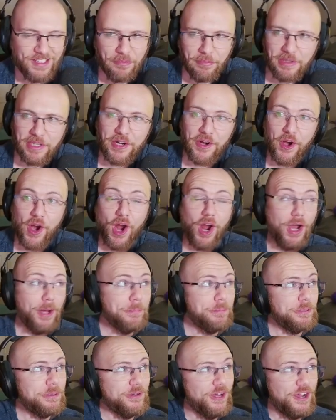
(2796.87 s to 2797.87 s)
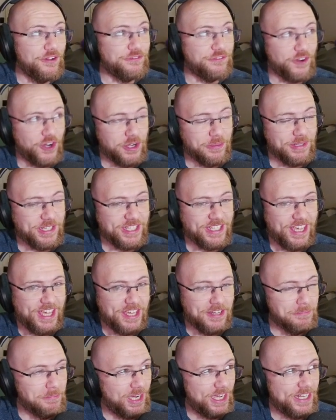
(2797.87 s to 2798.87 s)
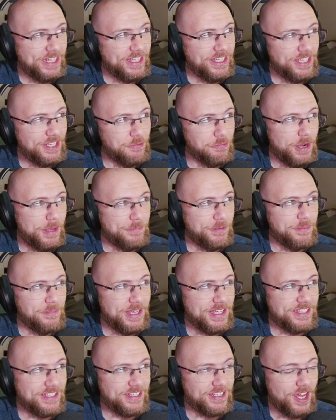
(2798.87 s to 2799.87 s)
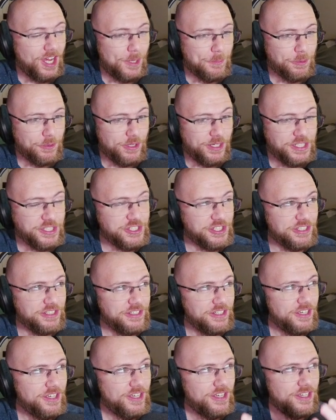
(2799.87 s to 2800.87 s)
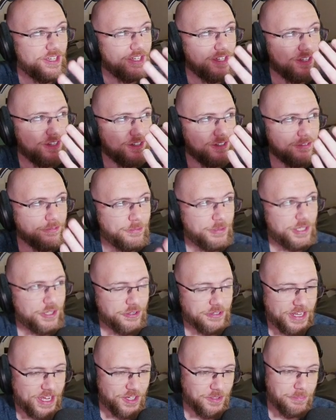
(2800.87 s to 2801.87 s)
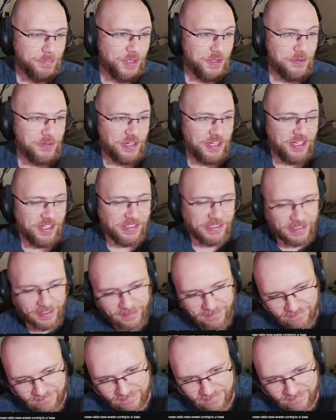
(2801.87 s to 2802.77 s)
We are up a farming and mining and weapon-making operation. We are down Bone Dog.